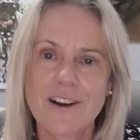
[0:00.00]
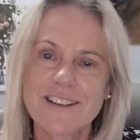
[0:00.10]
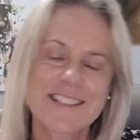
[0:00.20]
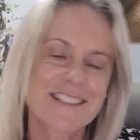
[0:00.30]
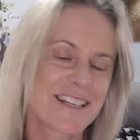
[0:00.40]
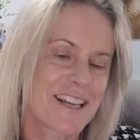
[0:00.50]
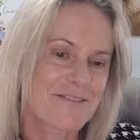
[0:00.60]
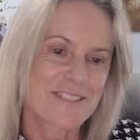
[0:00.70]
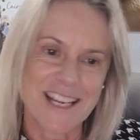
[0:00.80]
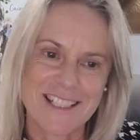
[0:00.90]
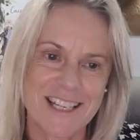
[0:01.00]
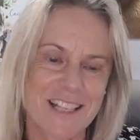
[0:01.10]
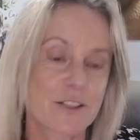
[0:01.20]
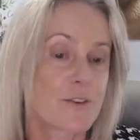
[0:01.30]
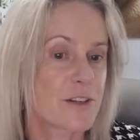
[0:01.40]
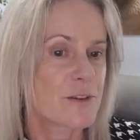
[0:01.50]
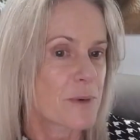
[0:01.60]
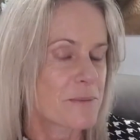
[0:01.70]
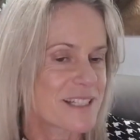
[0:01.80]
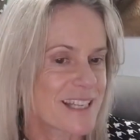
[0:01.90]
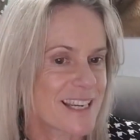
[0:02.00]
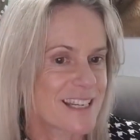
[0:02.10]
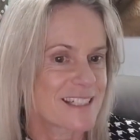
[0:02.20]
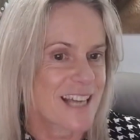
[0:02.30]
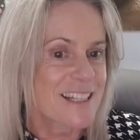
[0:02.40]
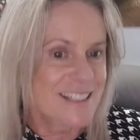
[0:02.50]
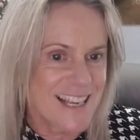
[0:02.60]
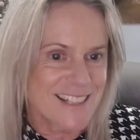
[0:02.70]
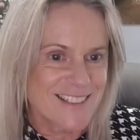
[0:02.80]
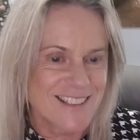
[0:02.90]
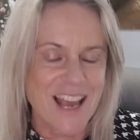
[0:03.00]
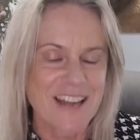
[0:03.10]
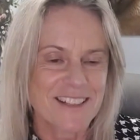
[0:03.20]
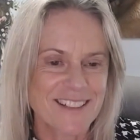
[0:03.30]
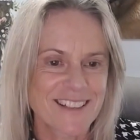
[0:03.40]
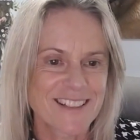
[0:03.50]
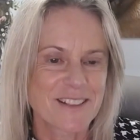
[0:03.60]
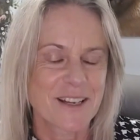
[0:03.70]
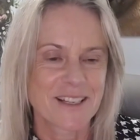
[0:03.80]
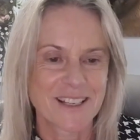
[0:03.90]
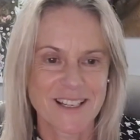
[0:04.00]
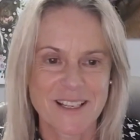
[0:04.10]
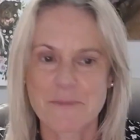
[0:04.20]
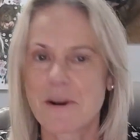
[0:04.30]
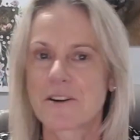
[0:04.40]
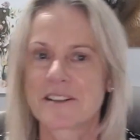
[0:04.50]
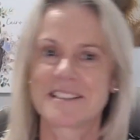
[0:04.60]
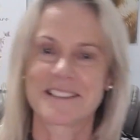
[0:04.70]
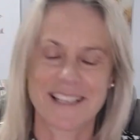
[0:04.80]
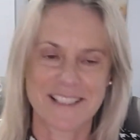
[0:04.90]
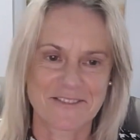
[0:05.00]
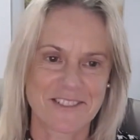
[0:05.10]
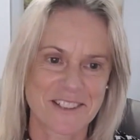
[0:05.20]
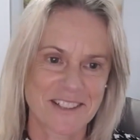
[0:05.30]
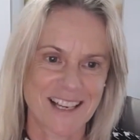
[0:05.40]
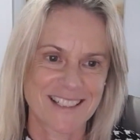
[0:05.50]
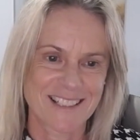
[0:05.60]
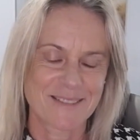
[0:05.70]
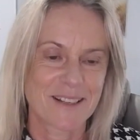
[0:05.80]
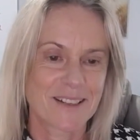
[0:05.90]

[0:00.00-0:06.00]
I just love dachshunds. Or you probably say duck sound. How do the Americans say it different to us?